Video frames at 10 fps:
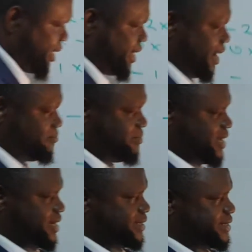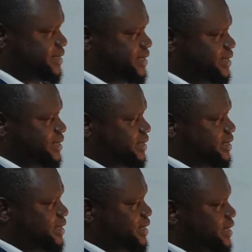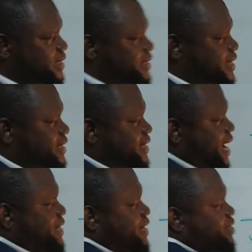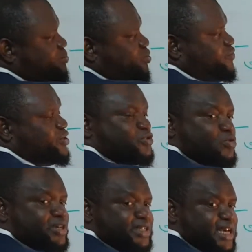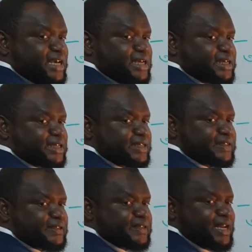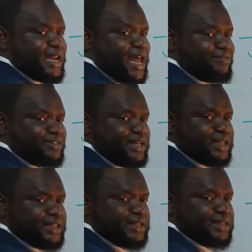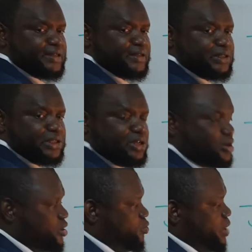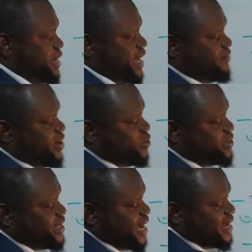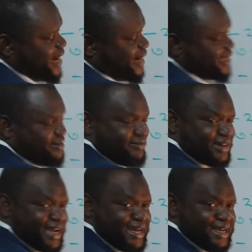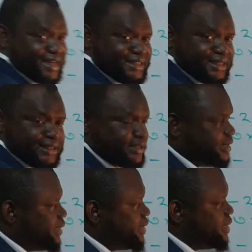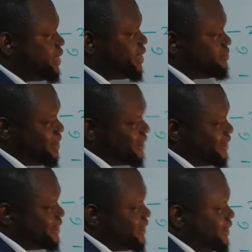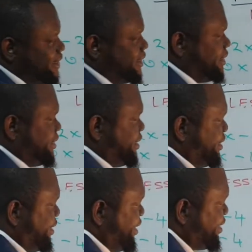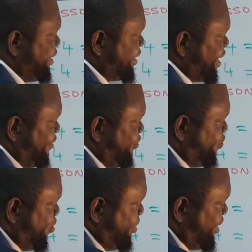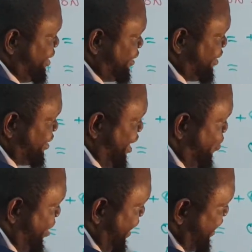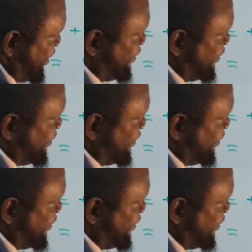that means this line is moving towards the left, innit? Yes. Whenever you see a negative gradient, it means this graph will be that way.